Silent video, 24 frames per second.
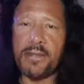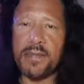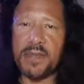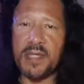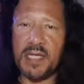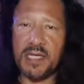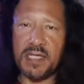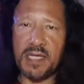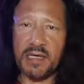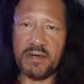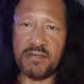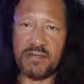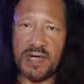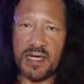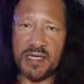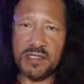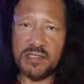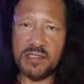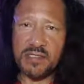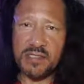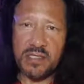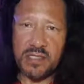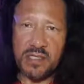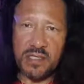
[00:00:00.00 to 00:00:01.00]
Then they
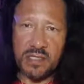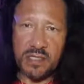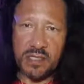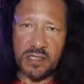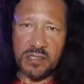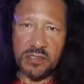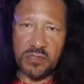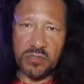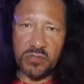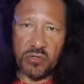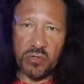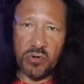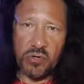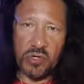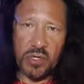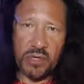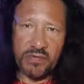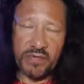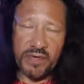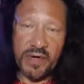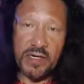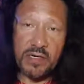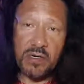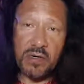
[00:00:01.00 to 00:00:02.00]
advanced to the Gold
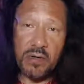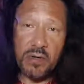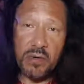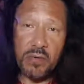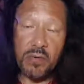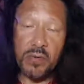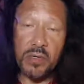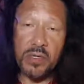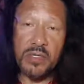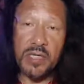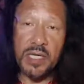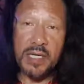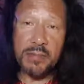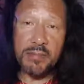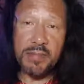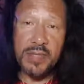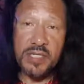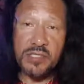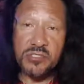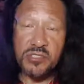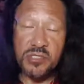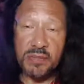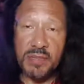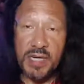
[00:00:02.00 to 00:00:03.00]
Cup final where they
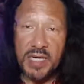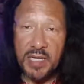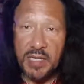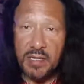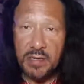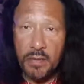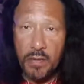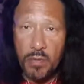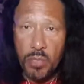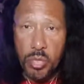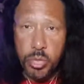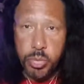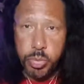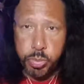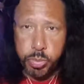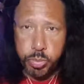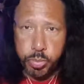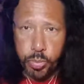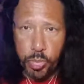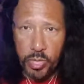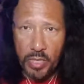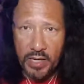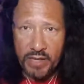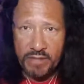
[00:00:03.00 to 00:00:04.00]
beat Jamaica
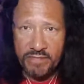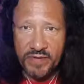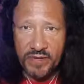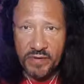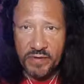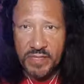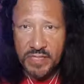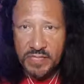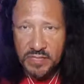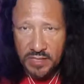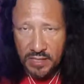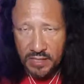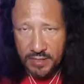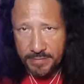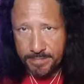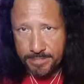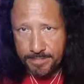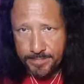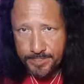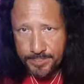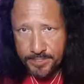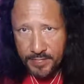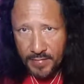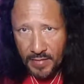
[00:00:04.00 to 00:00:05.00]
very easily.
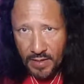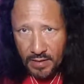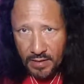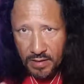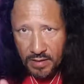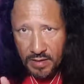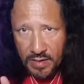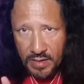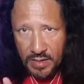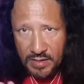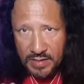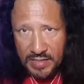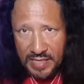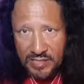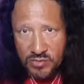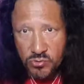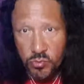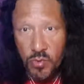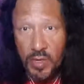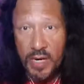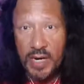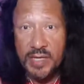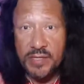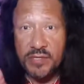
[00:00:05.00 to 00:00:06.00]
And
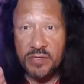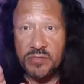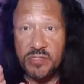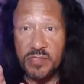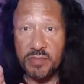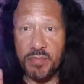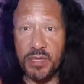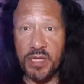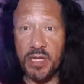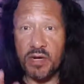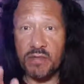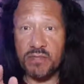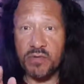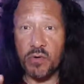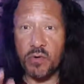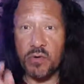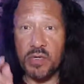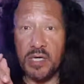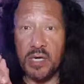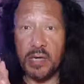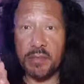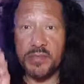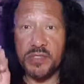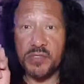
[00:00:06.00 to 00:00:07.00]
that's why there's a playoff
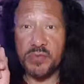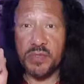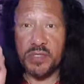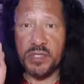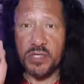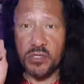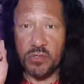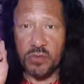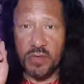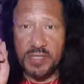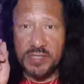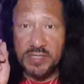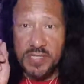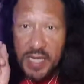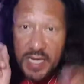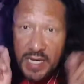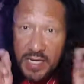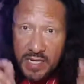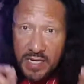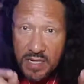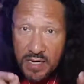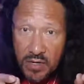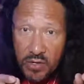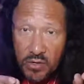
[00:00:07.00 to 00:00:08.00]
going on between the
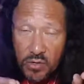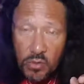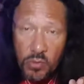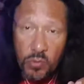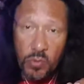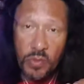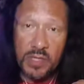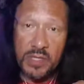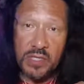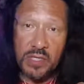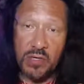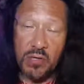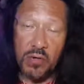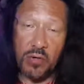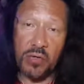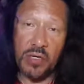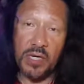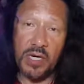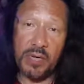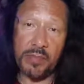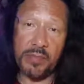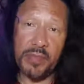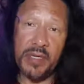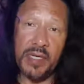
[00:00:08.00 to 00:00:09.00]
USA, who won the Gold
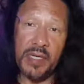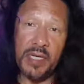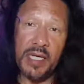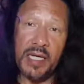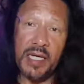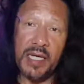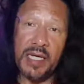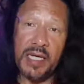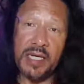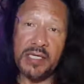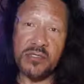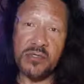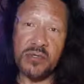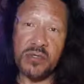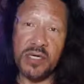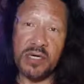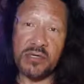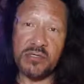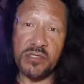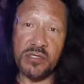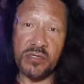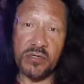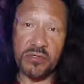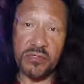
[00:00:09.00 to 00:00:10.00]
Cup in
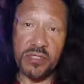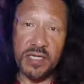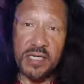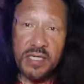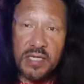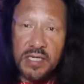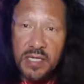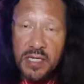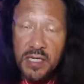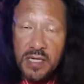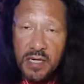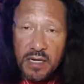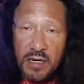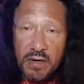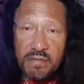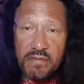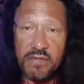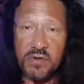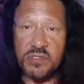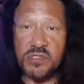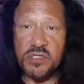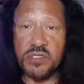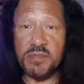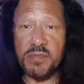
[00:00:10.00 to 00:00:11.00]
2013,
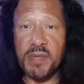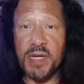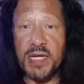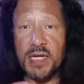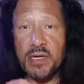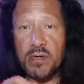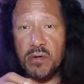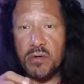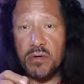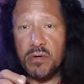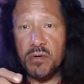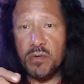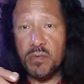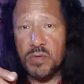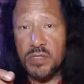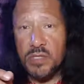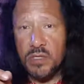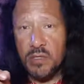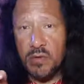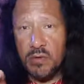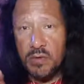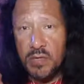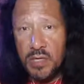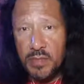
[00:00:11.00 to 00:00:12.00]
versus Mexico, who won
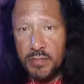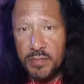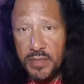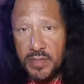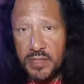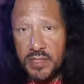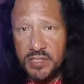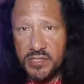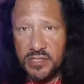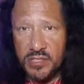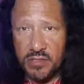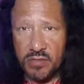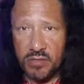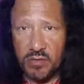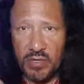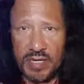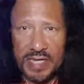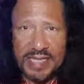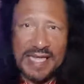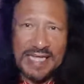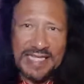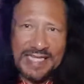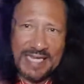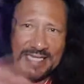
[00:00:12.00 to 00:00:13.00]
the Gold Cup this year.
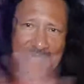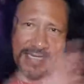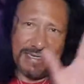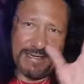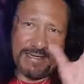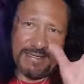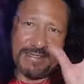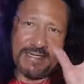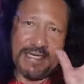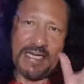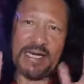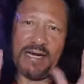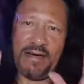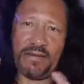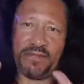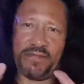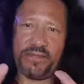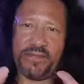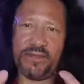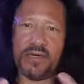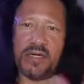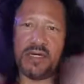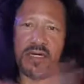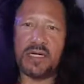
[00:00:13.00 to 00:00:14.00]
Okay, that's it.
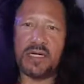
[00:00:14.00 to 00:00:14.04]
Enough.